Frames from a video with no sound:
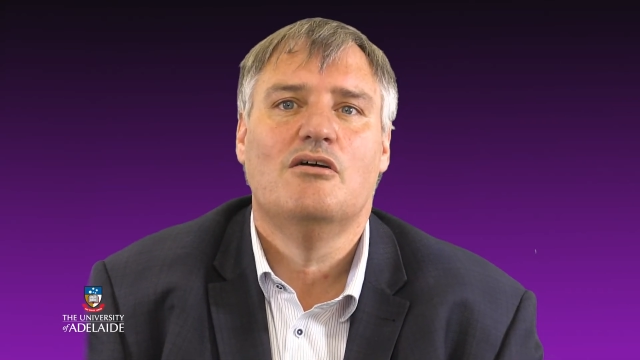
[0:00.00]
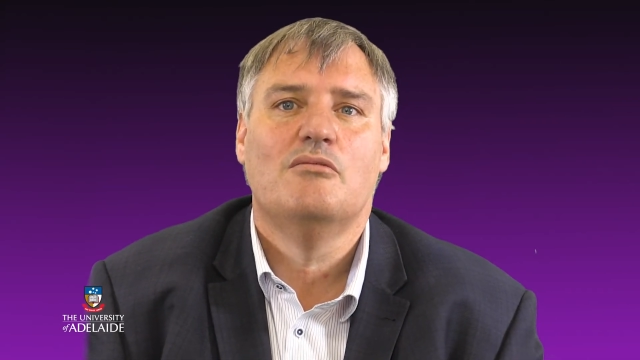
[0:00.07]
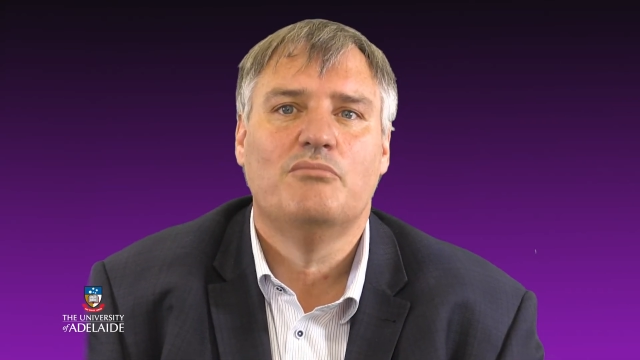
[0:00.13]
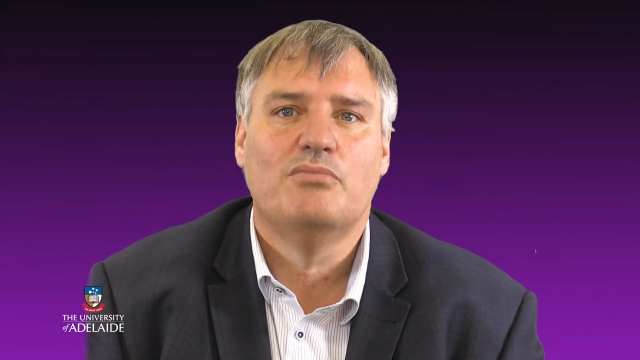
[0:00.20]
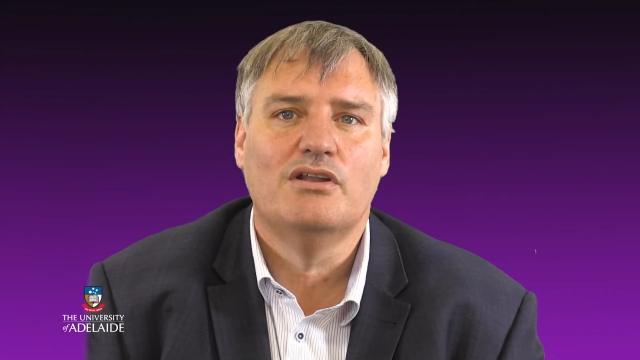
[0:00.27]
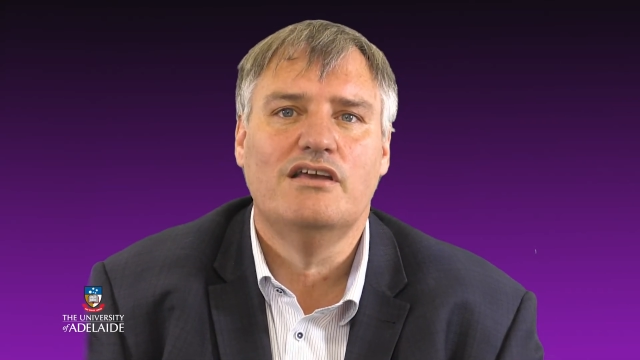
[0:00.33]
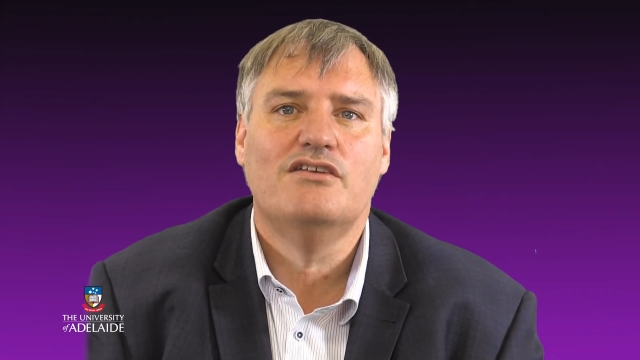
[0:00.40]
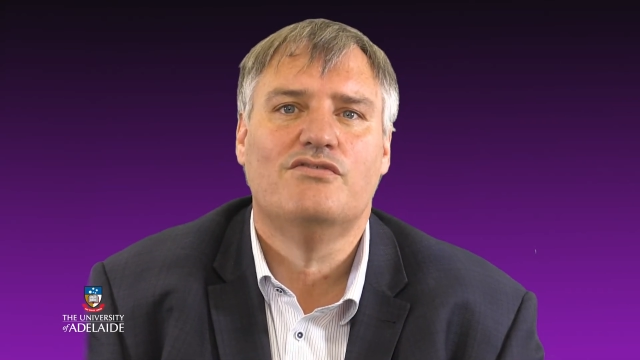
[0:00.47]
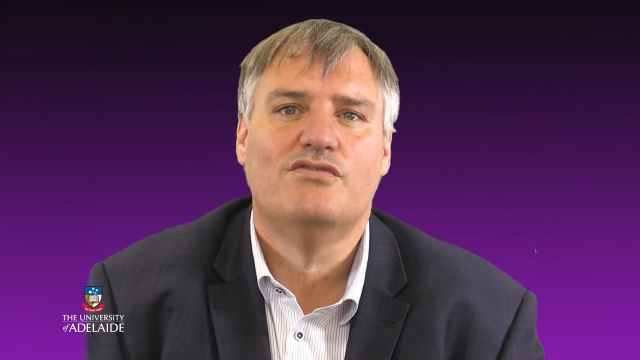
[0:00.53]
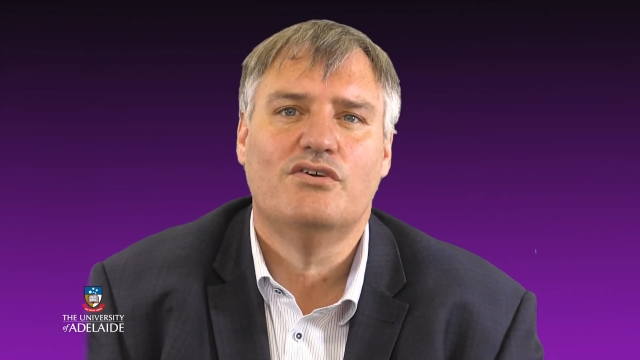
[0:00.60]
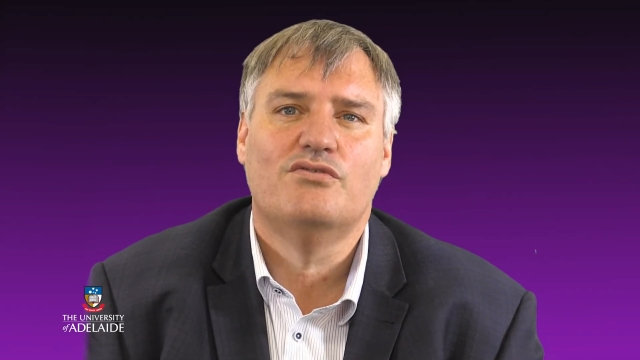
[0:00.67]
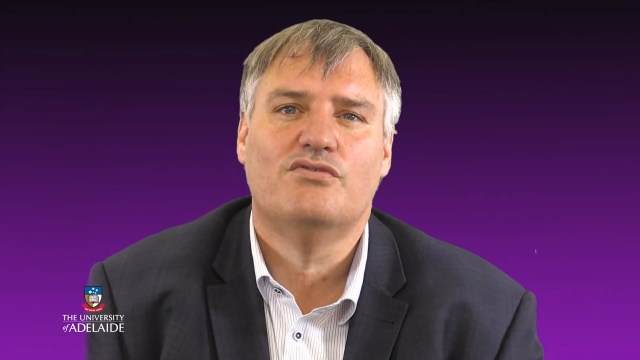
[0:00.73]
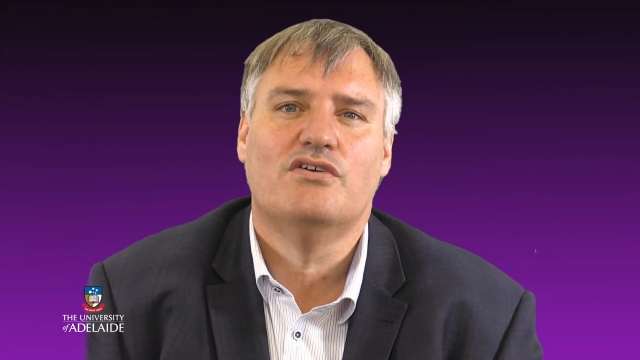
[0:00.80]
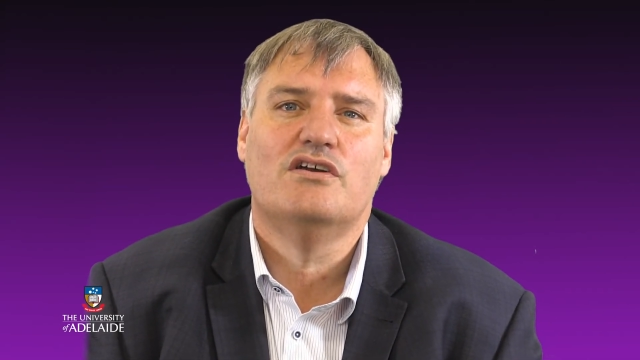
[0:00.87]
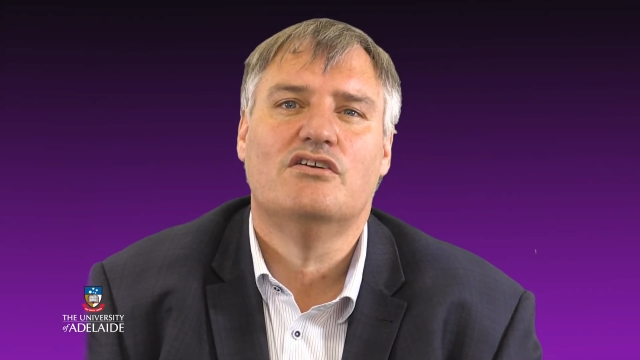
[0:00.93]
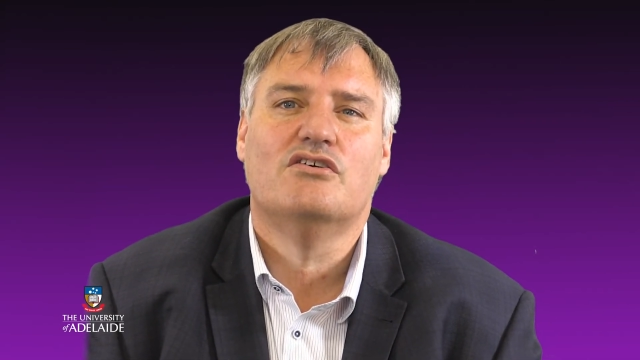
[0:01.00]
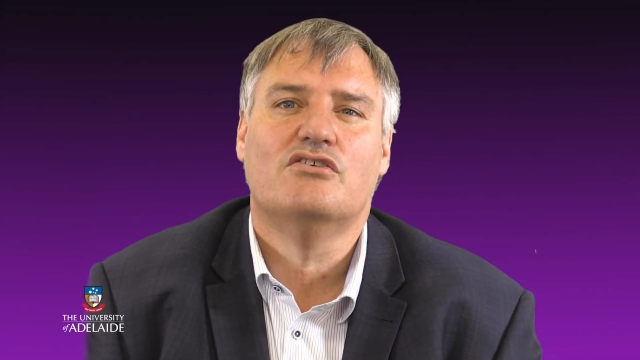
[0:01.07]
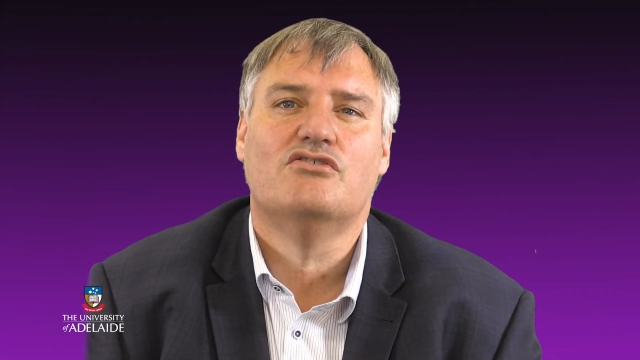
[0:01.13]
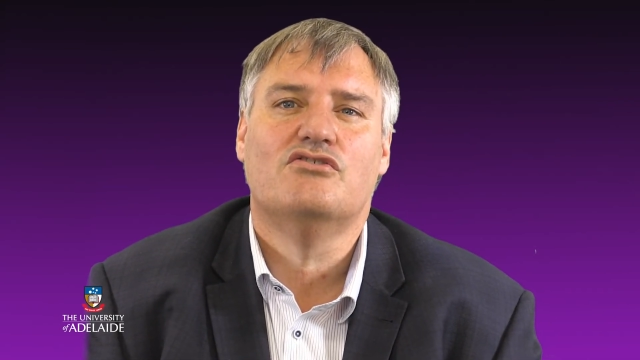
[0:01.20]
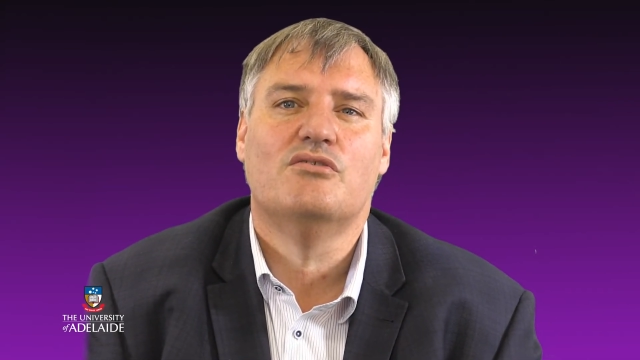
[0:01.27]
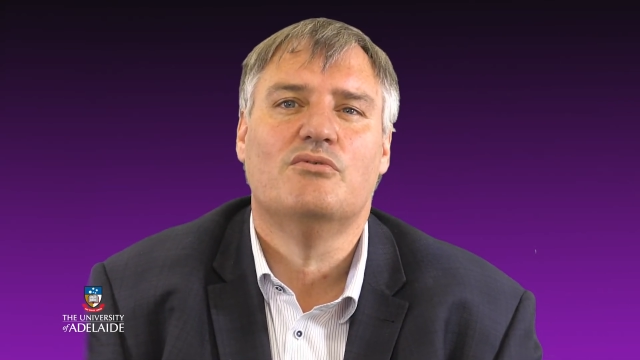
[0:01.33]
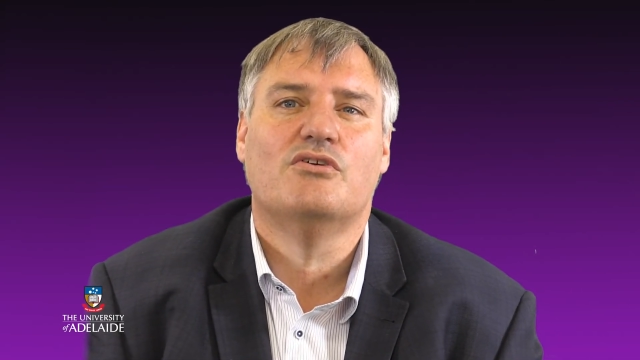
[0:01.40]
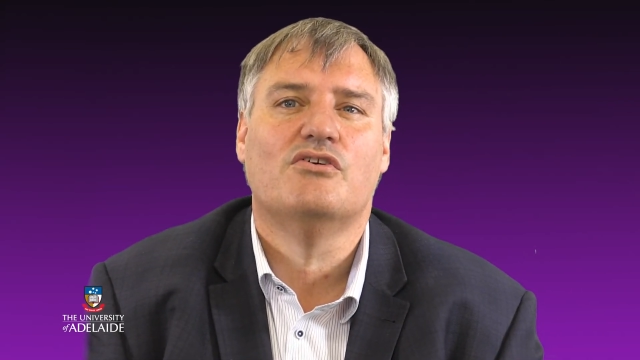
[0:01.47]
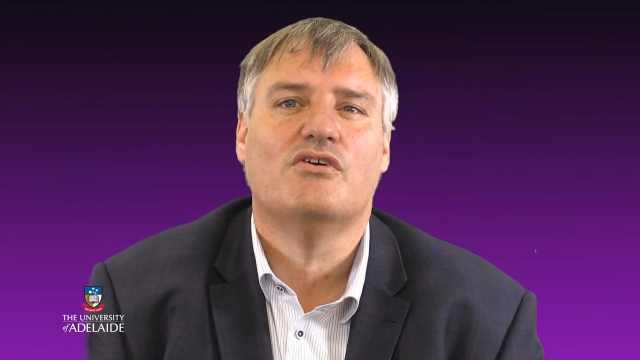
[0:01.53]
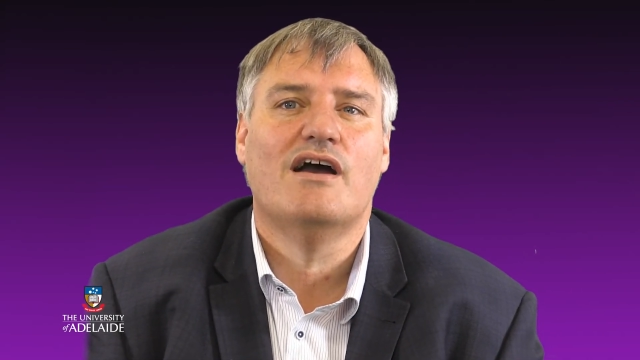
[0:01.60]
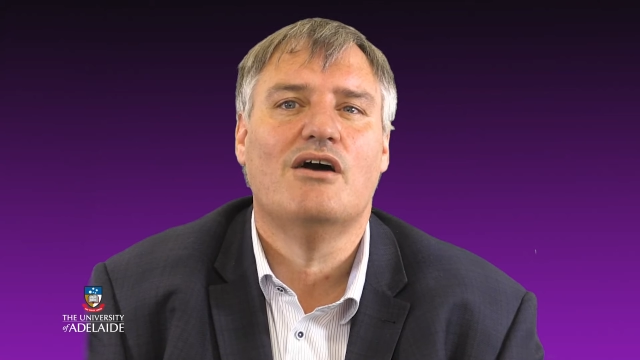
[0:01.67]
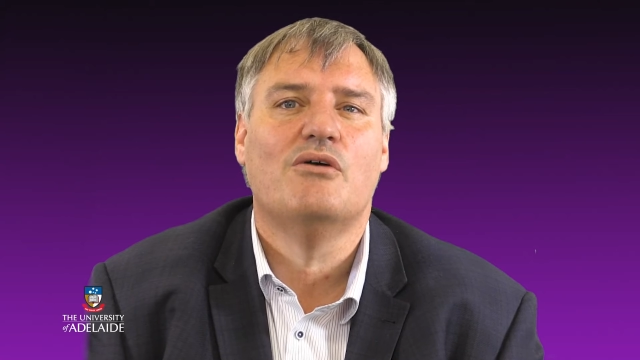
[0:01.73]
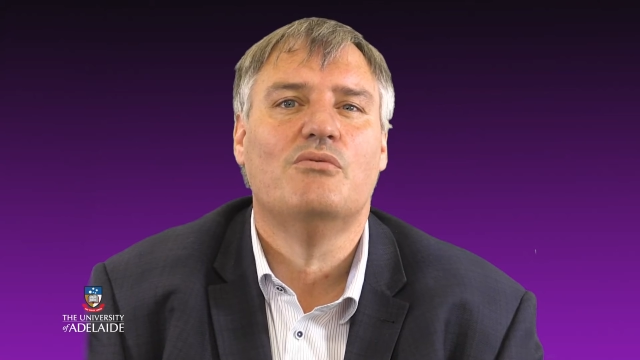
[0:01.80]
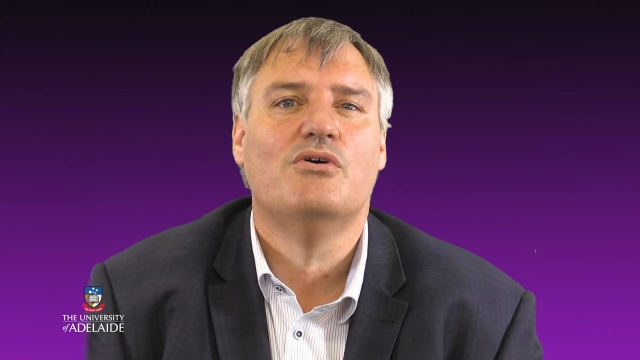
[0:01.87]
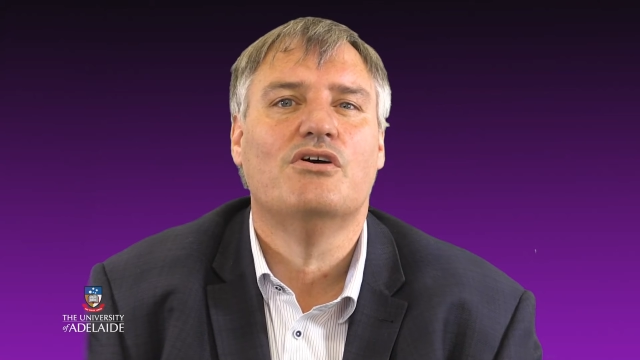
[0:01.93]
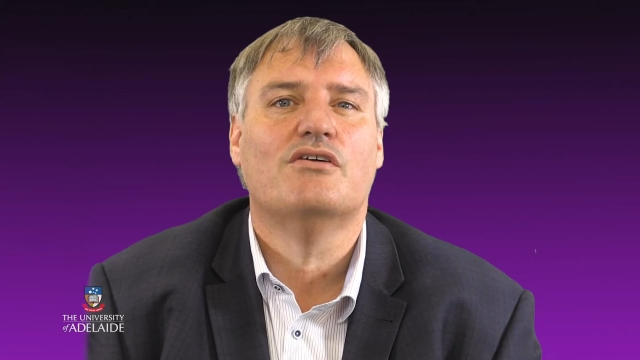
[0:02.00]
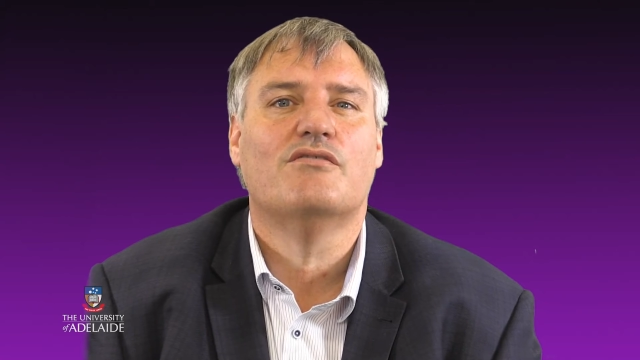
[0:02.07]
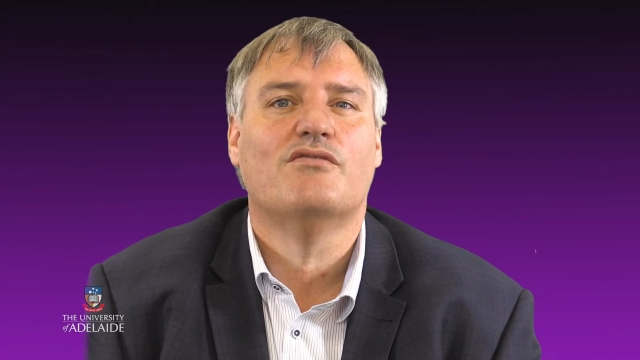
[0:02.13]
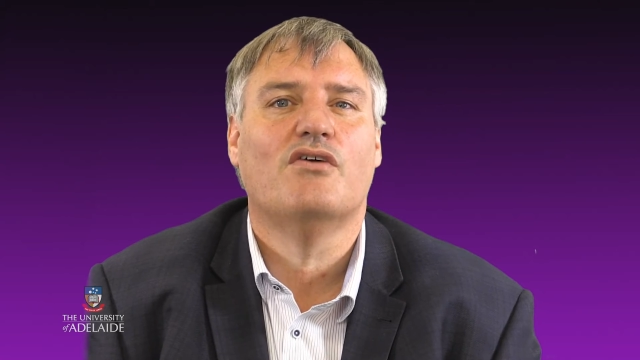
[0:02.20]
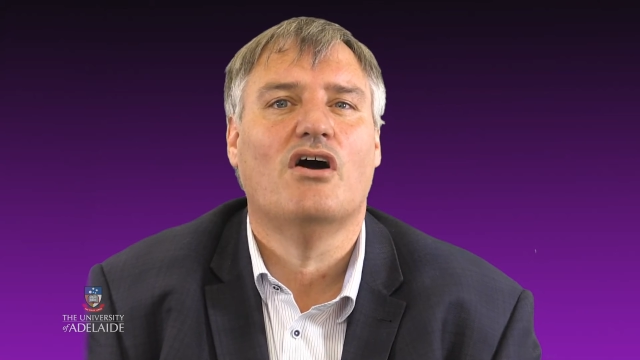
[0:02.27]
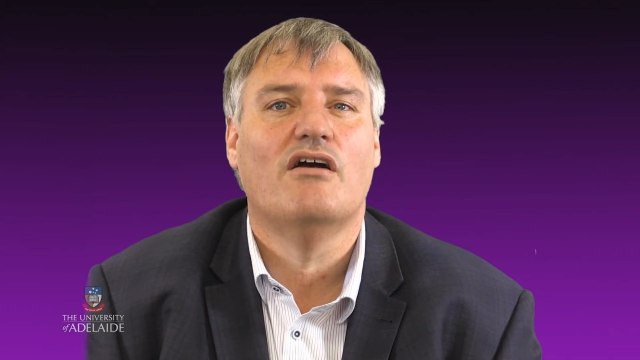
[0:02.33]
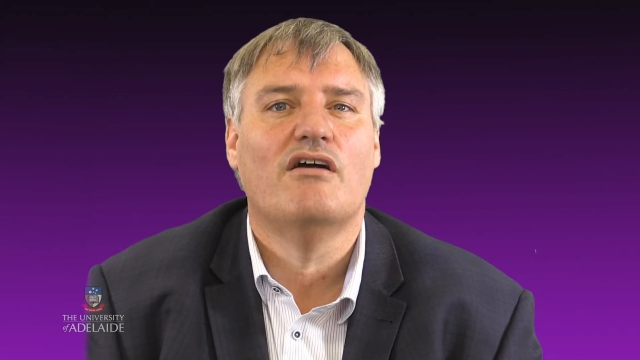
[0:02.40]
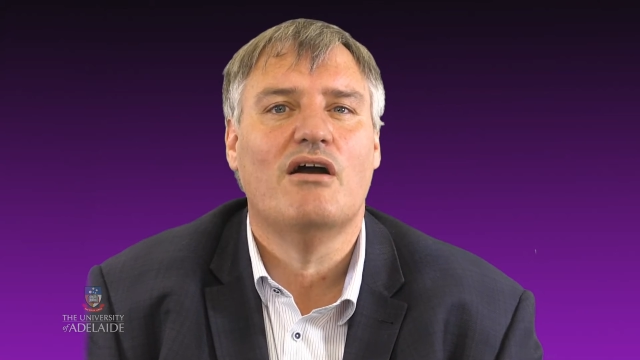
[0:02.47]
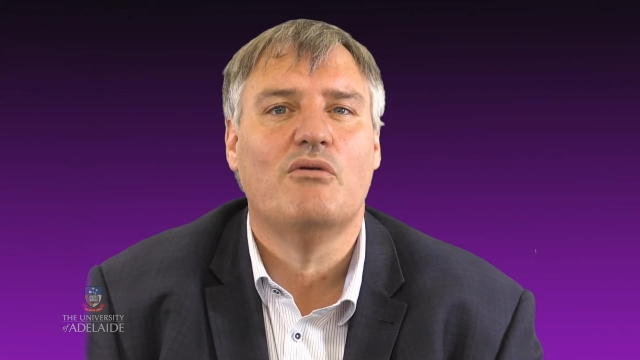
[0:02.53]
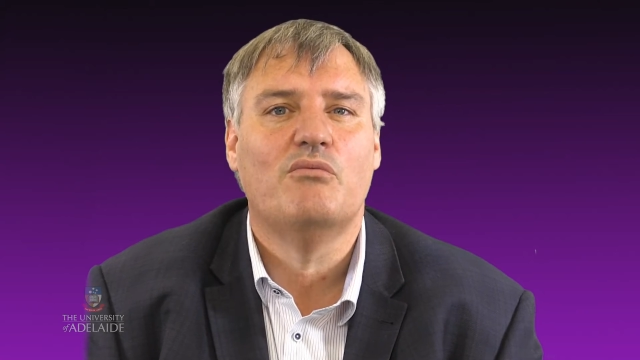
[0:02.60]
Please feel free to contribute to our work via our